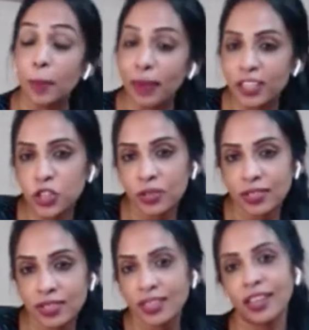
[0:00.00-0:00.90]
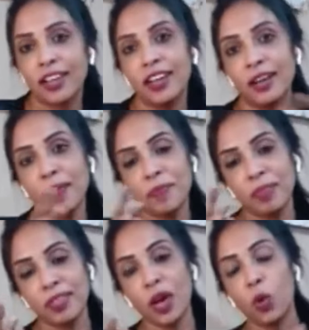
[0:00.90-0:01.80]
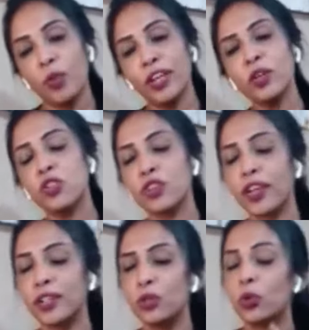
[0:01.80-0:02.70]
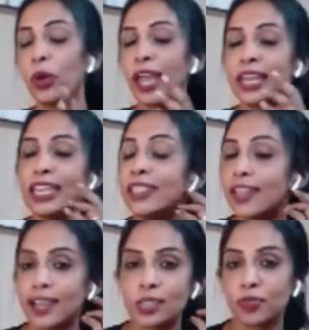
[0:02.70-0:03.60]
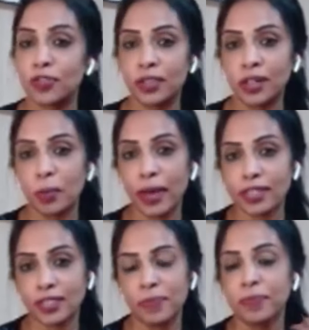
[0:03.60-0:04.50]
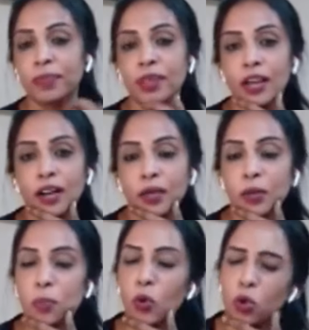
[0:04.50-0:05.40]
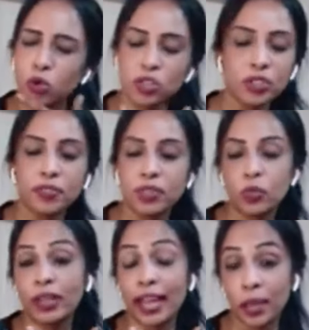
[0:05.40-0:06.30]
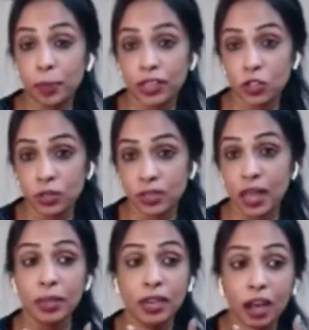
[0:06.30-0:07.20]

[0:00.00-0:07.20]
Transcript: patience. Now, when you try to do any task for that matter, most of us, we lack patience. I mean,